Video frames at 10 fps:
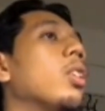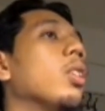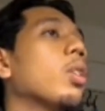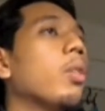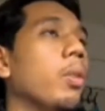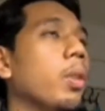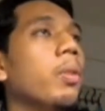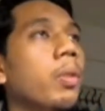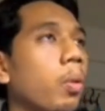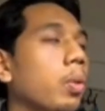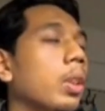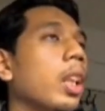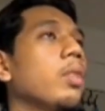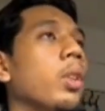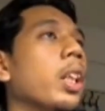Okay.
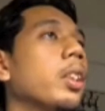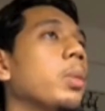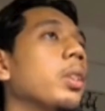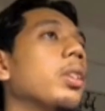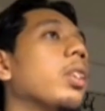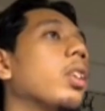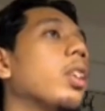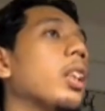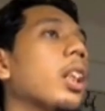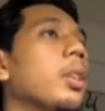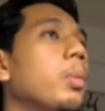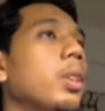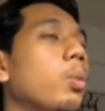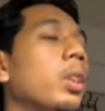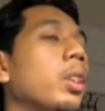Next, for the customer
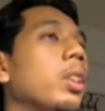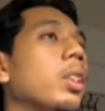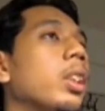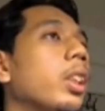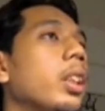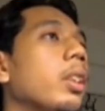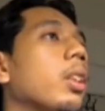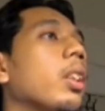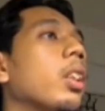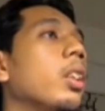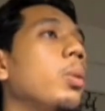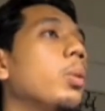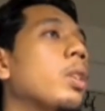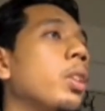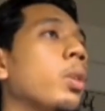will create a new
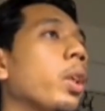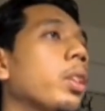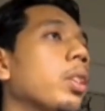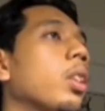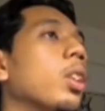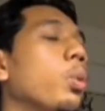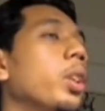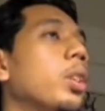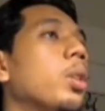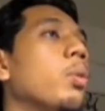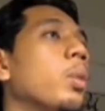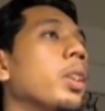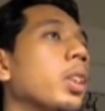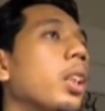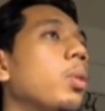delivery request which will be
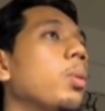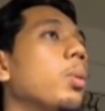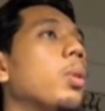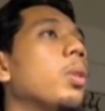assigned to